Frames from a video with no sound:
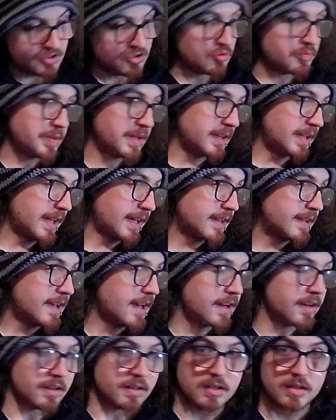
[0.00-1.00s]
be like
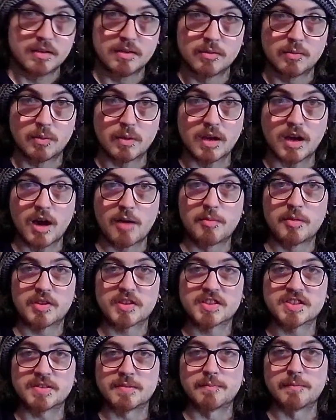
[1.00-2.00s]
that, we come with
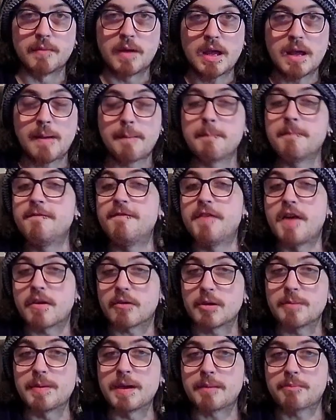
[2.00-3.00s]
some
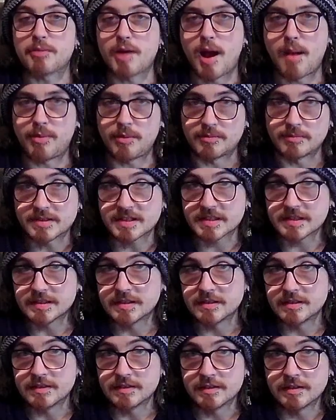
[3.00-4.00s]
very big problems.
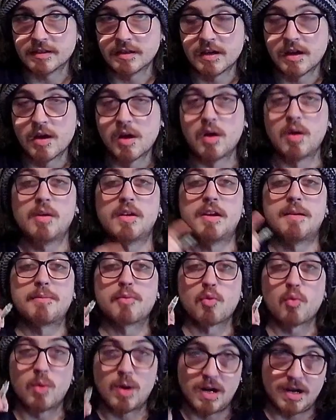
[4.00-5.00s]

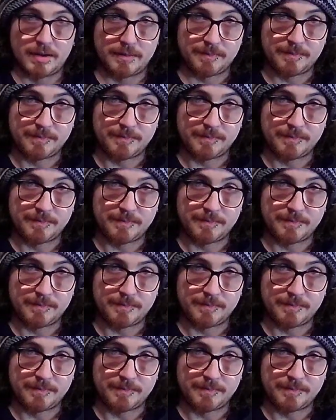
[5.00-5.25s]
Number one,